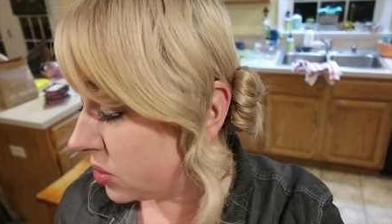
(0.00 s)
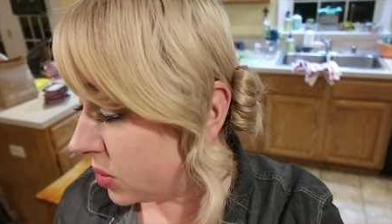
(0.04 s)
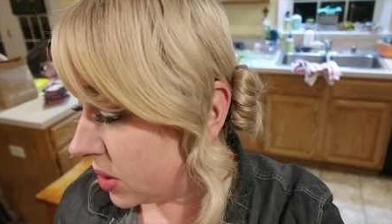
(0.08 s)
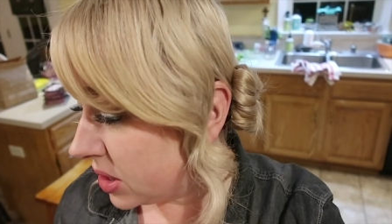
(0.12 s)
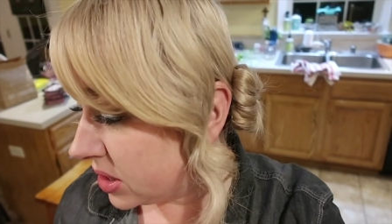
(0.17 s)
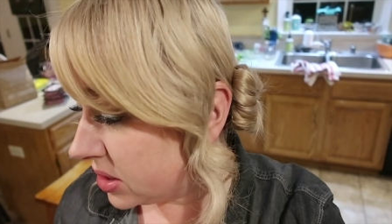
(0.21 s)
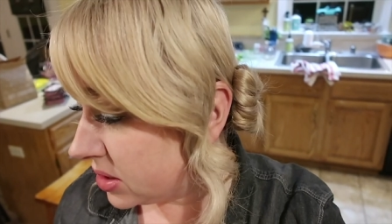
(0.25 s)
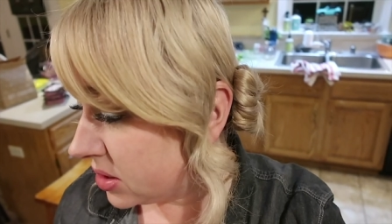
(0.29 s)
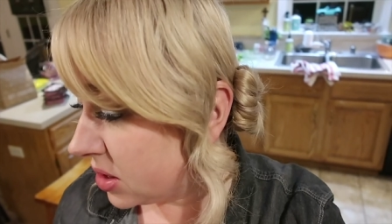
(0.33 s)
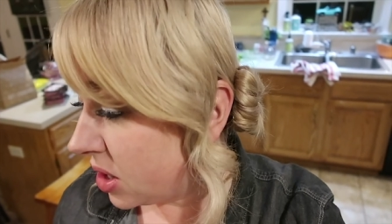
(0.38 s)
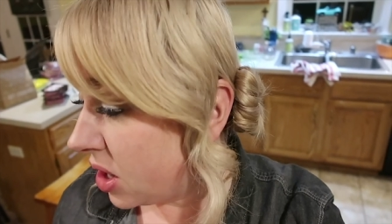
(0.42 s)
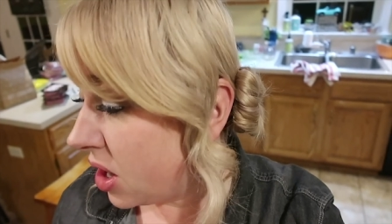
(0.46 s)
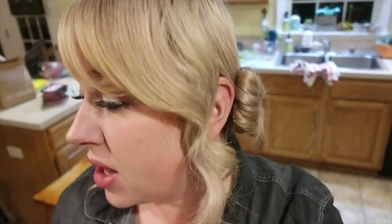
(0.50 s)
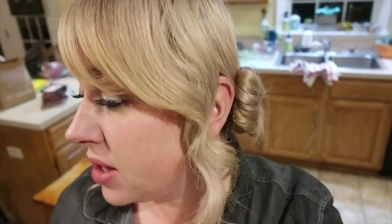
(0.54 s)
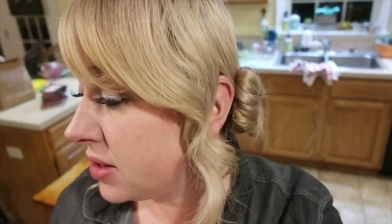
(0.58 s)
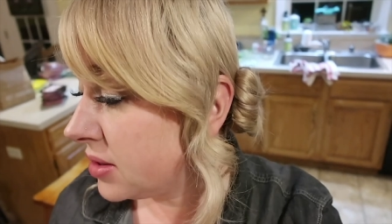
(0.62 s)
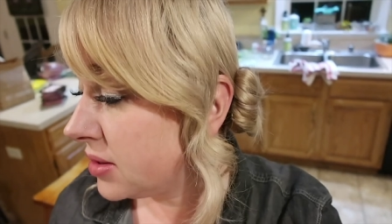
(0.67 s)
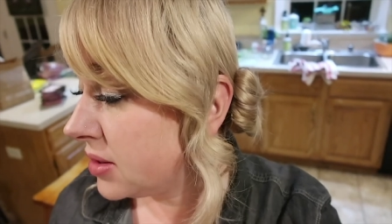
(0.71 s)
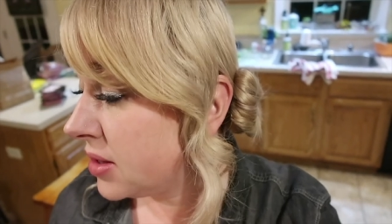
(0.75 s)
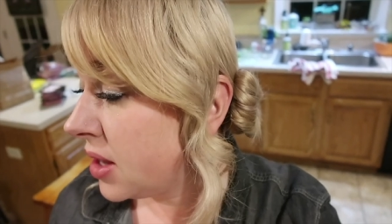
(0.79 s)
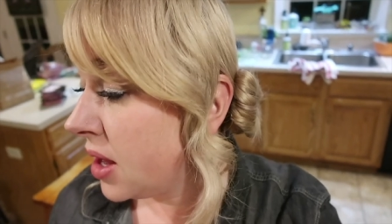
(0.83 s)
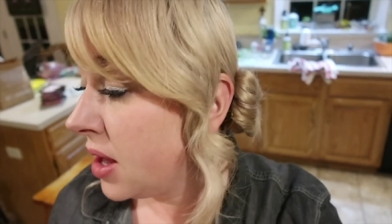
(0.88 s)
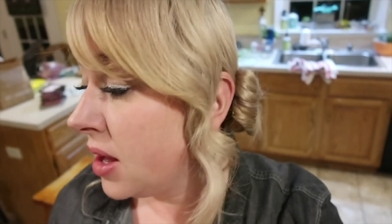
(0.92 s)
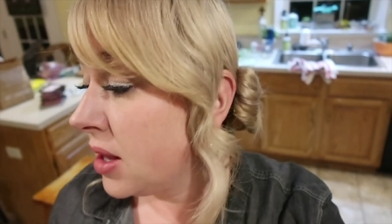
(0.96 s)
soy
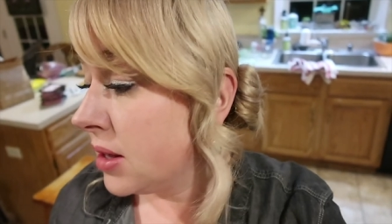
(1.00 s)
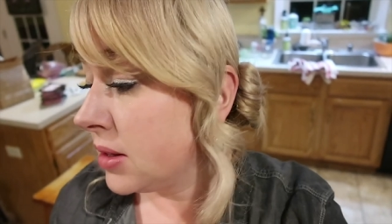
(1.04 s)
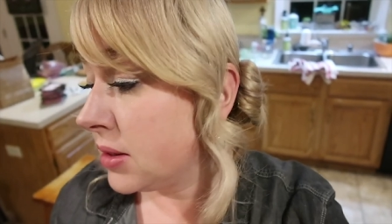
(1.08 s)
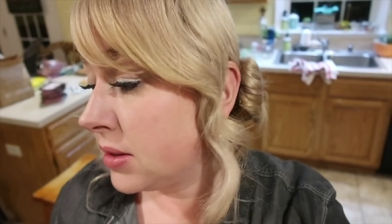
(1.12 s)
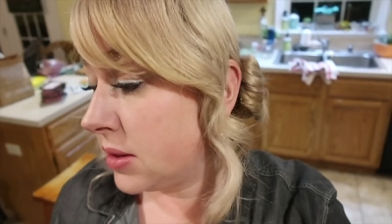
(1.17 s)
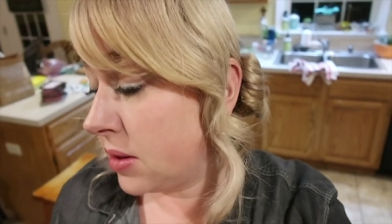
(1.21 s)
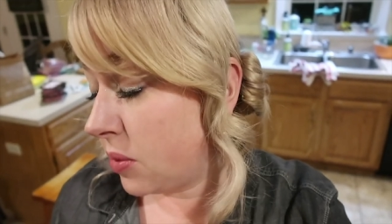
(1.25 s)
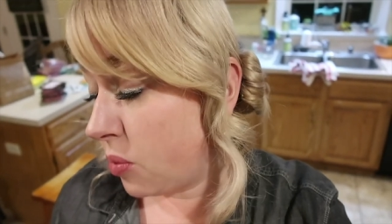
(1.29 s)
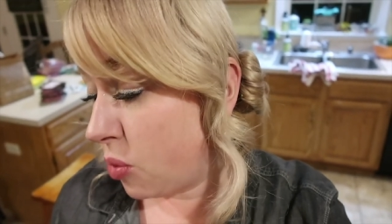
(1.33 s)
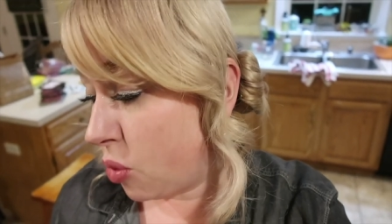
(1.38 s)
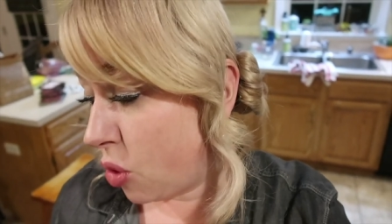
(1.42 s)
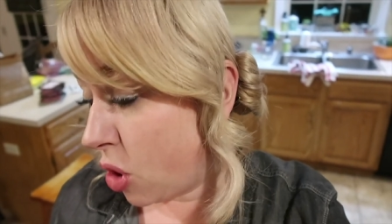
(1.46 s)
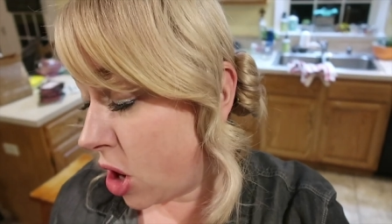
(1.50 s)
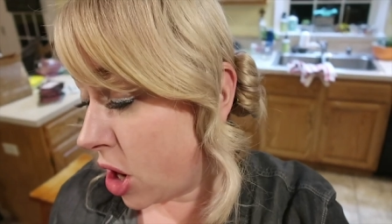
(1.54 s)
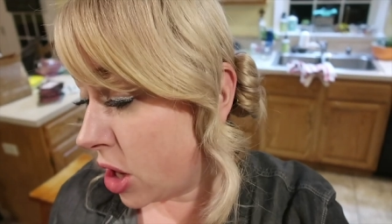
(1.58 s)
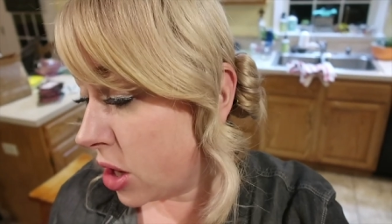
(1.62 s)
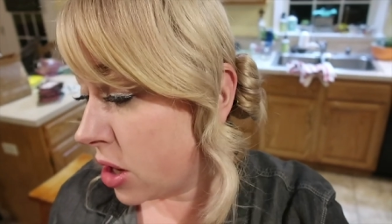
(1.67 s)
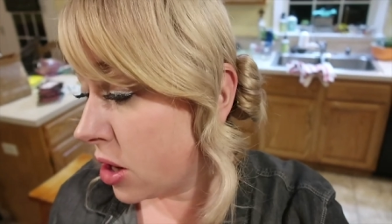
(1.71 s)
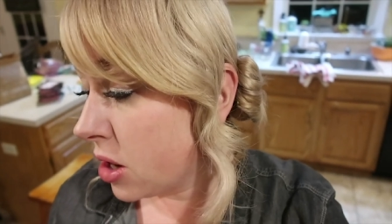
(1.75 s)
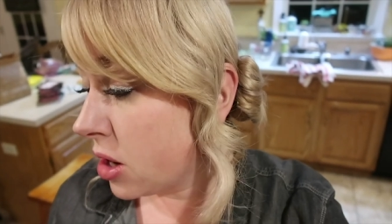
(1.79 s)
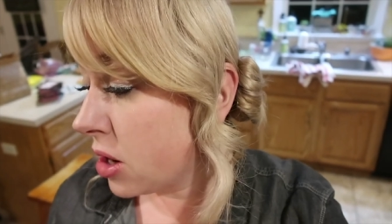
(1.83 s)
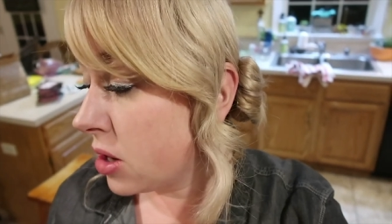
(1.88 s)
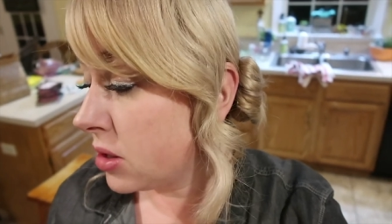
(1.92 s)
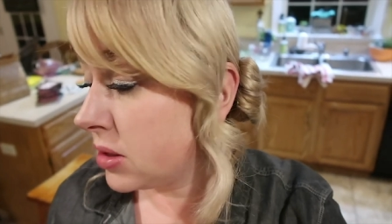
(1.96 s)
sauce, some
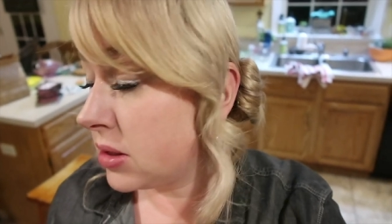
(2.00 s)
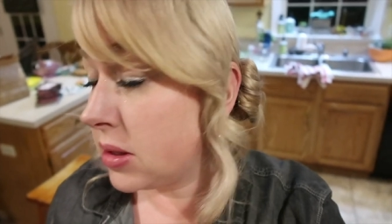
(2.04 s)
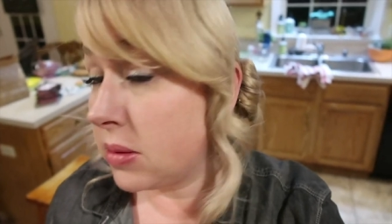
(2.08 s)
water,